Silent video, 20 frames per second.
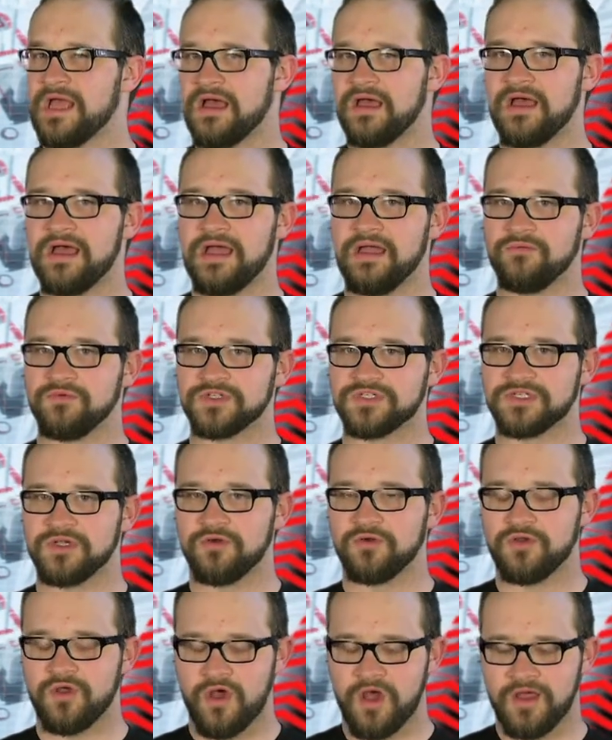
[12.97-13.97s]
I was
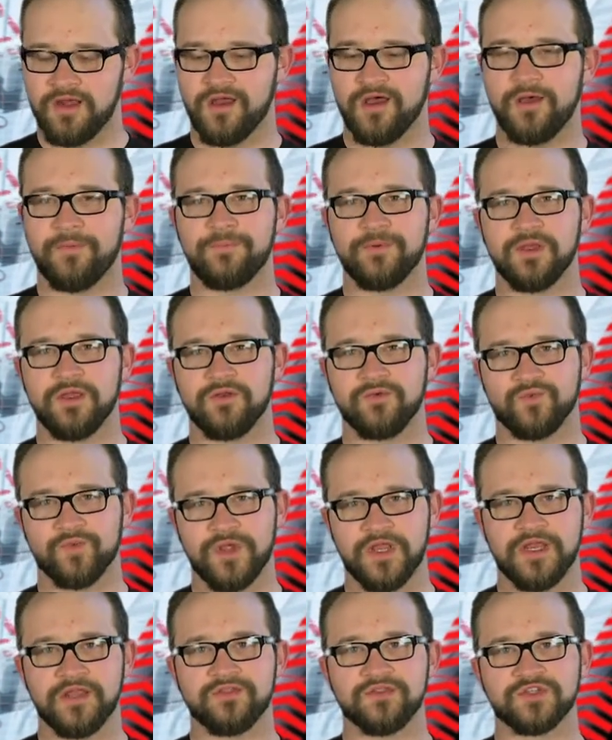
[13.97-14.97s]
so caught up in
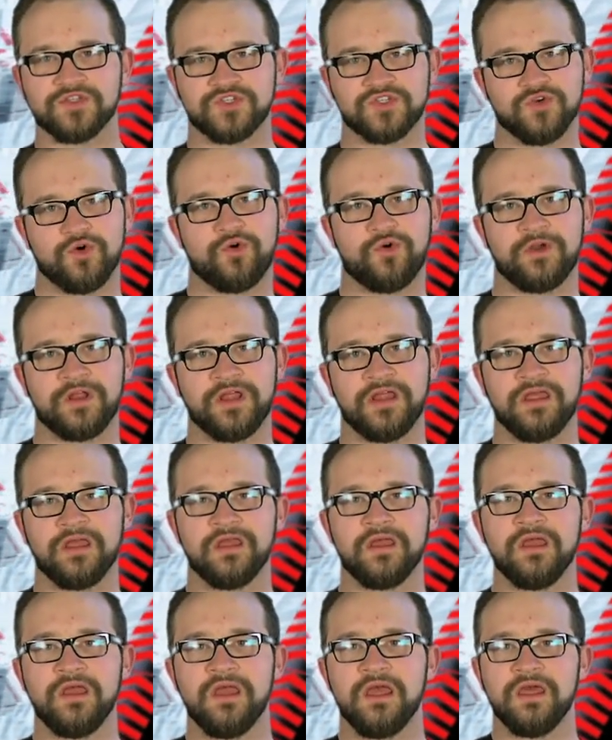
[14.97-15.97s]
reading the story
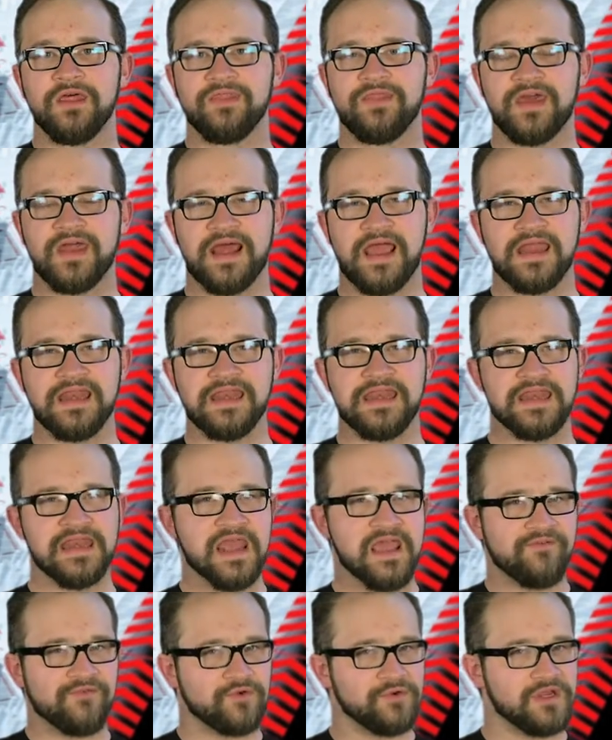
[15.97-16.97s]
that I
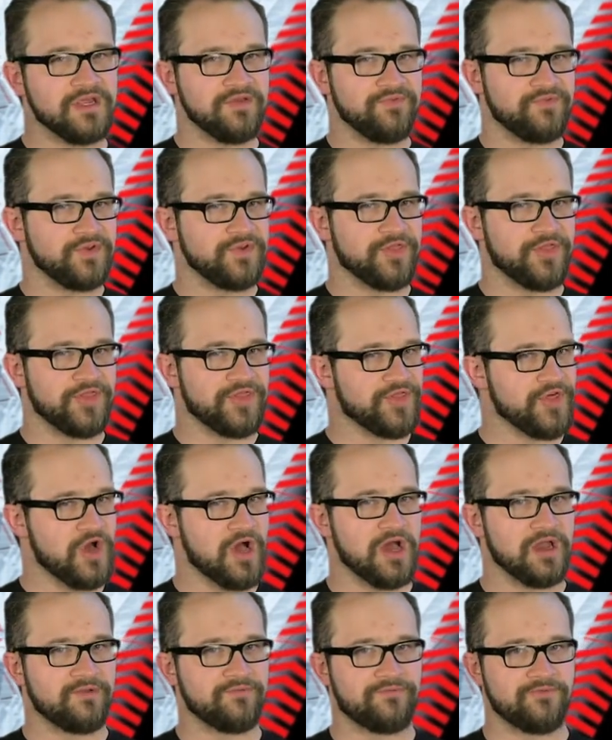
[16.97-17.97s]
never even
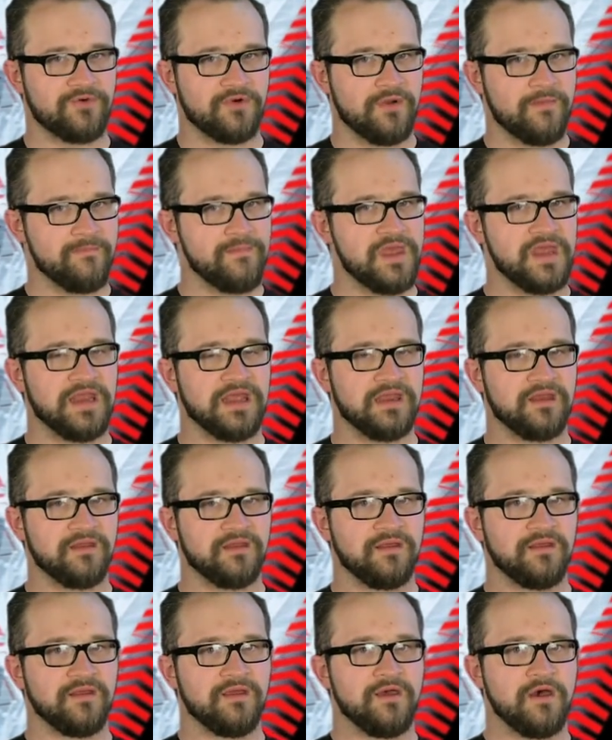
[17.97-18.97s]
thought for a minute
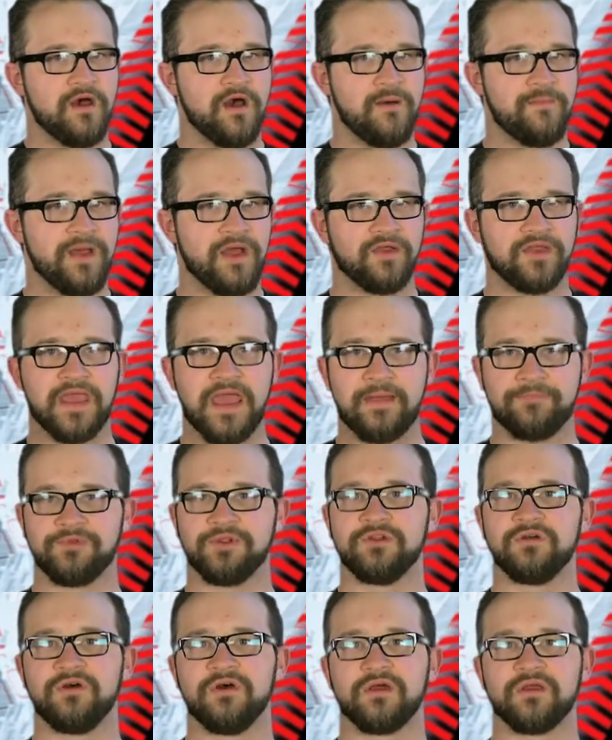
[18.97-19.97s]
about
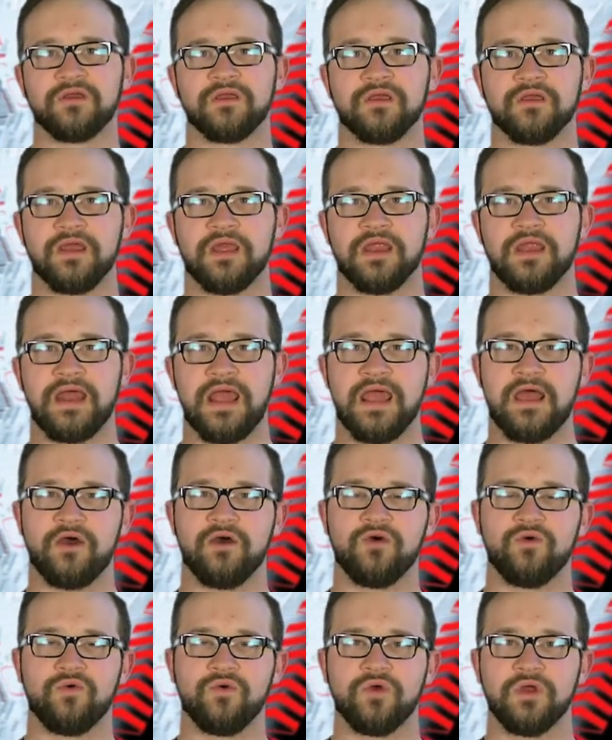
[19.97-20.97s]
Captain Hook and
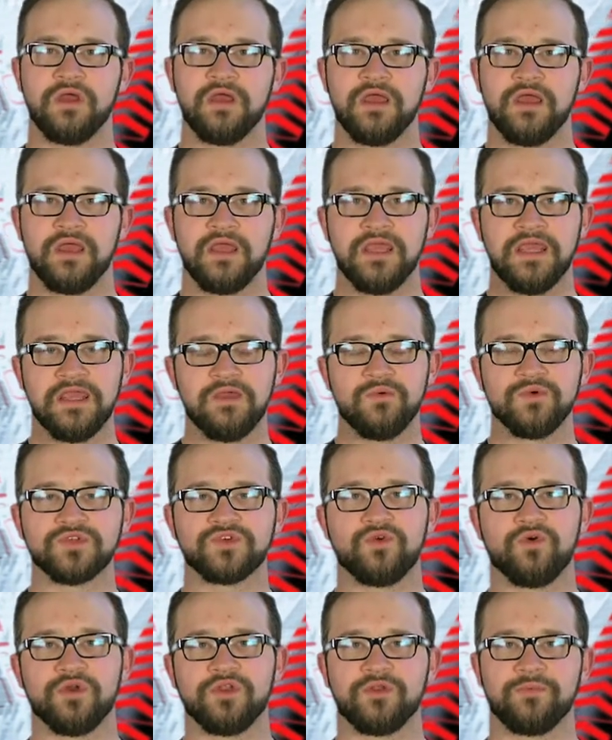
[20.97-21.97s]
how he was
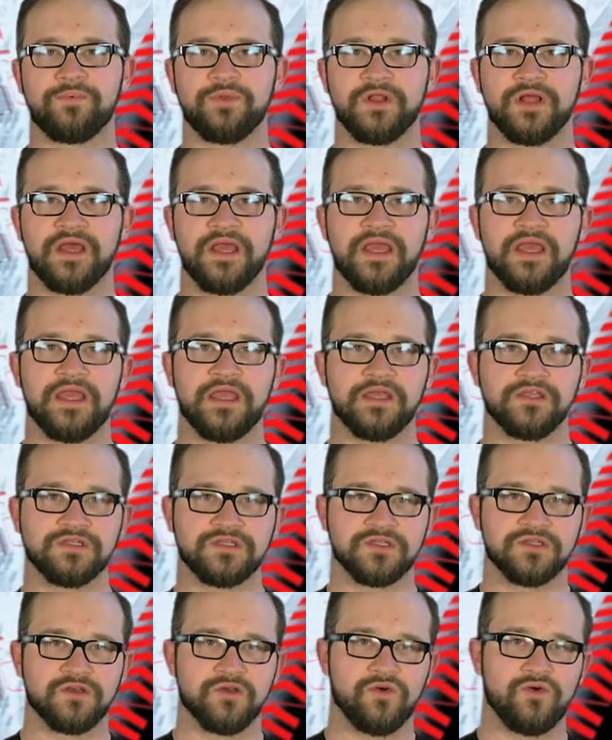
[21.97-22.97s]
going to play
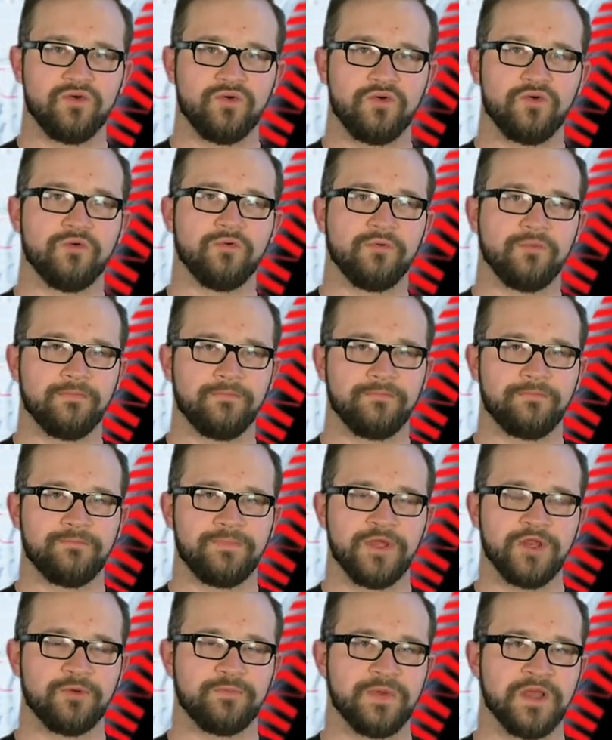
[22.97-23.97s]
into the whole
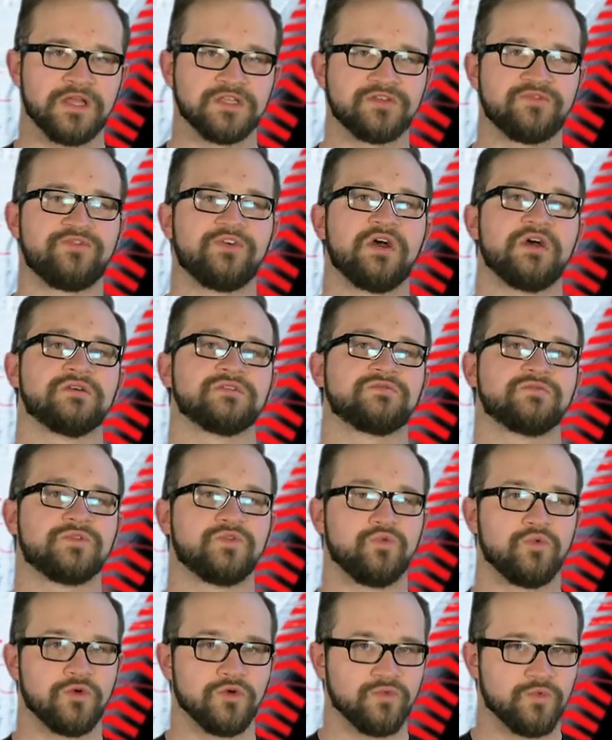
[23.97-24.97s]
Peter Panzerfaust with the
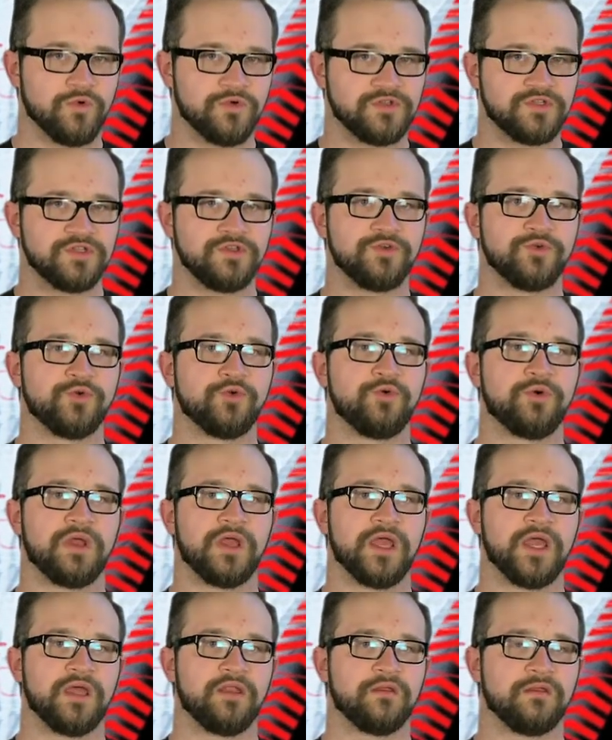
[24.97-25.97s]
World War II
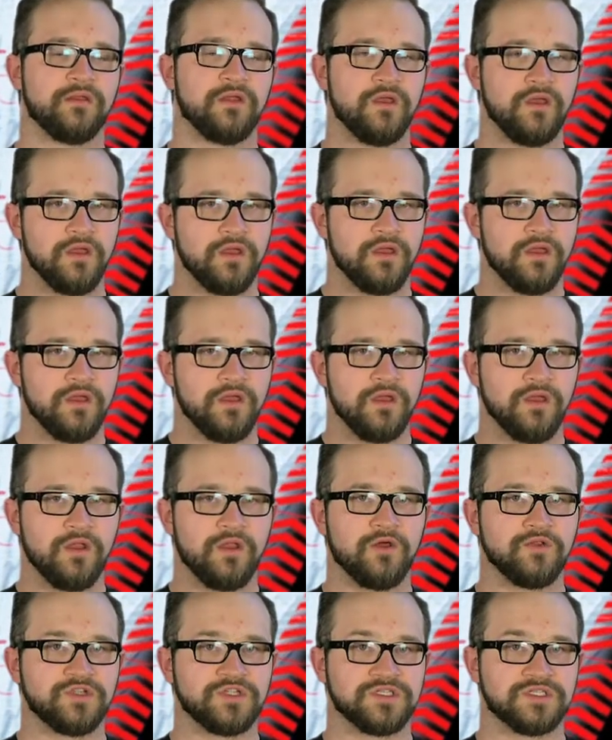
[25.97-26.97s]
and, you
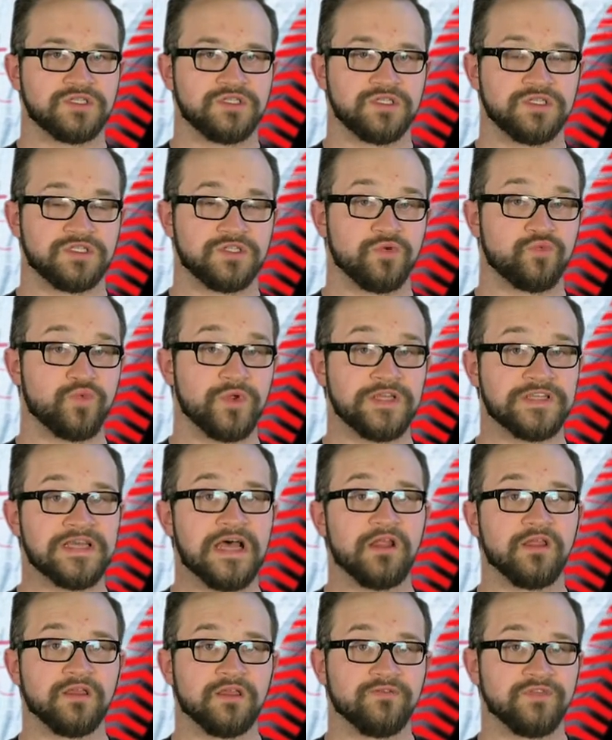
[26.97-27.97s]
know, just the
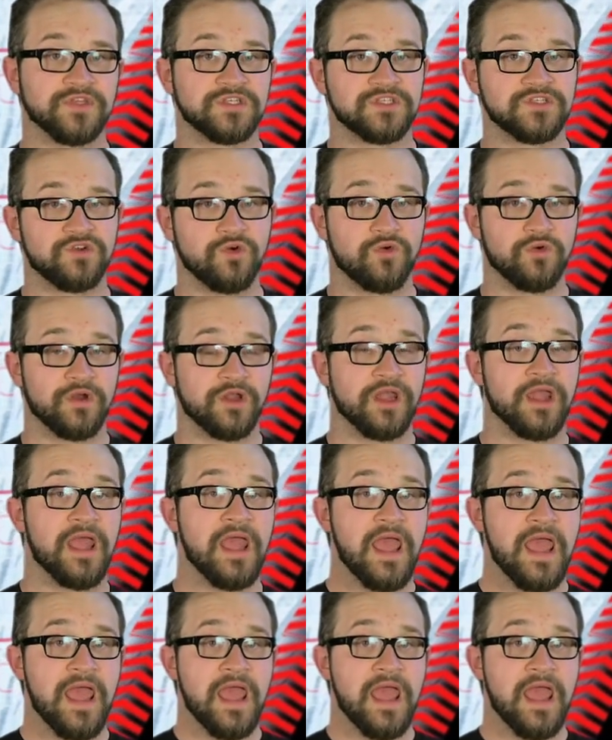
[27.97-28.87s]
retelling of the story.